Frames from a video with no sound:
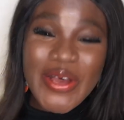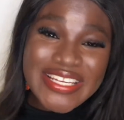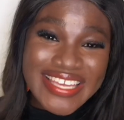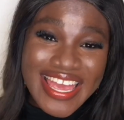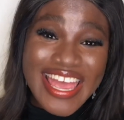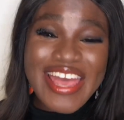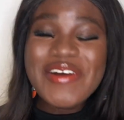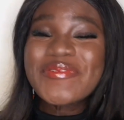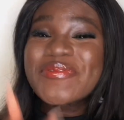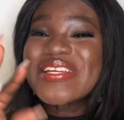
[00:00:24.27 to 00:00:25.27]
On here,
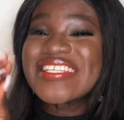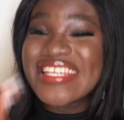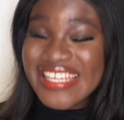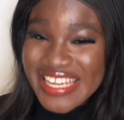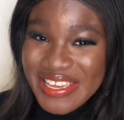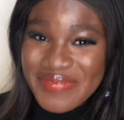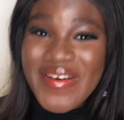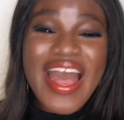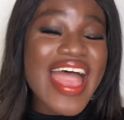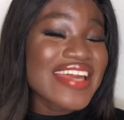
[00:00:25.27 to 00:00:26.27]
we
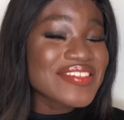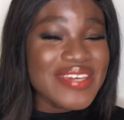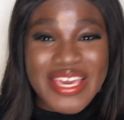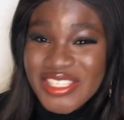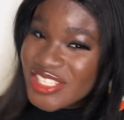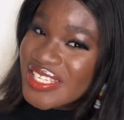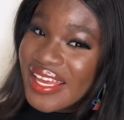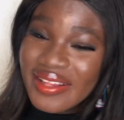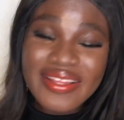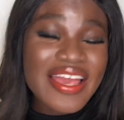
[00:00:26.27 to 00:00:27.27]
deliver
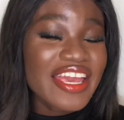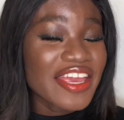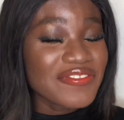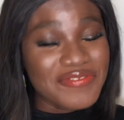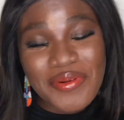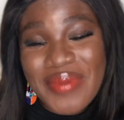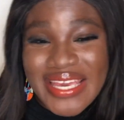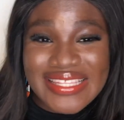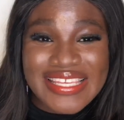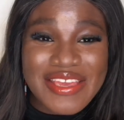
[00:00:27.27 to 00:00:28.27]
educational,
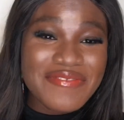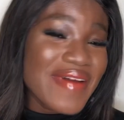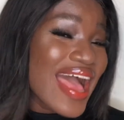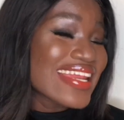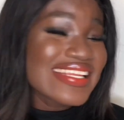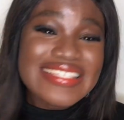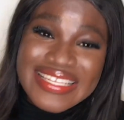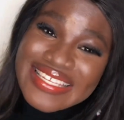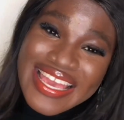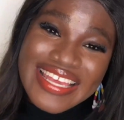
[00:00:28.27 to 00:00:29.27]
informative and
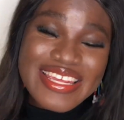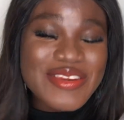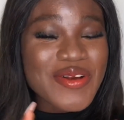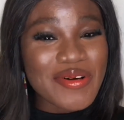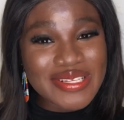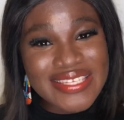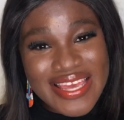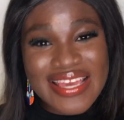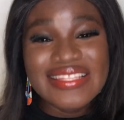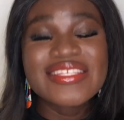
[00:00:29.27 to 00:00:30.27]
entertaining
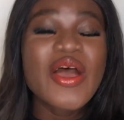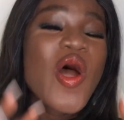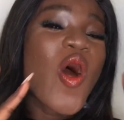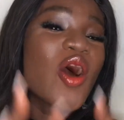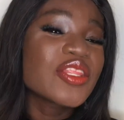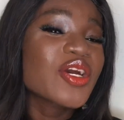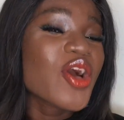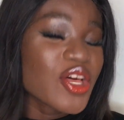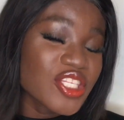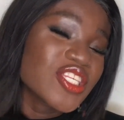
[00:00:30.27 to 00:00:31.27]
content on the
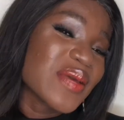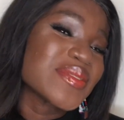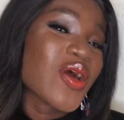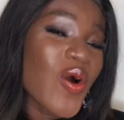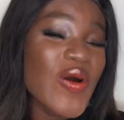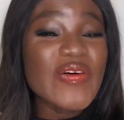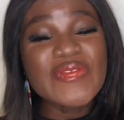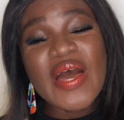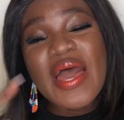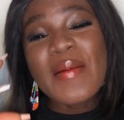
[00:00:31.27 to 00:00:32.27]
concept
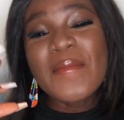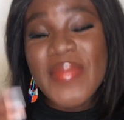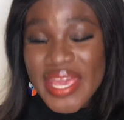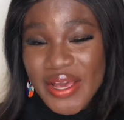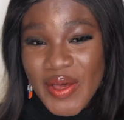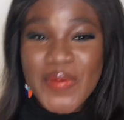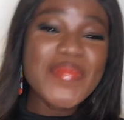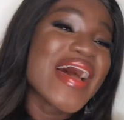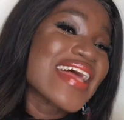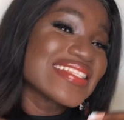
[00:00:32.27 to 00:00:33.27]
of makeup
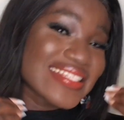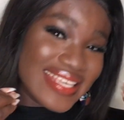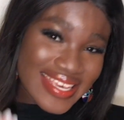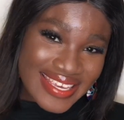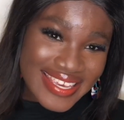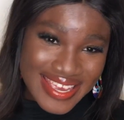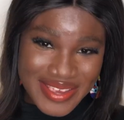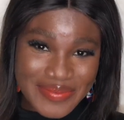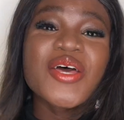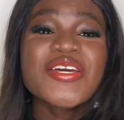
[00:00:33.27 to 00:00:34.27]
and skincare.